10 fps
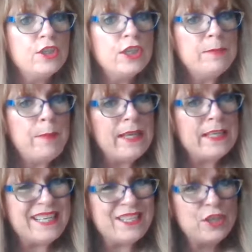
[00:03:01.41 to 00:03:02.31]
just pay
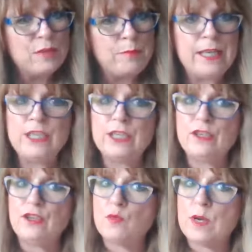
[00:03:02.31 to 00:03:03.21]
attention pay
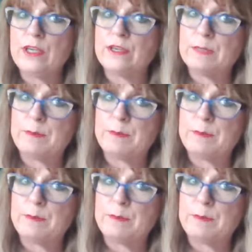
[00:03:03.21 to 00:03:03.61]
attention to what you're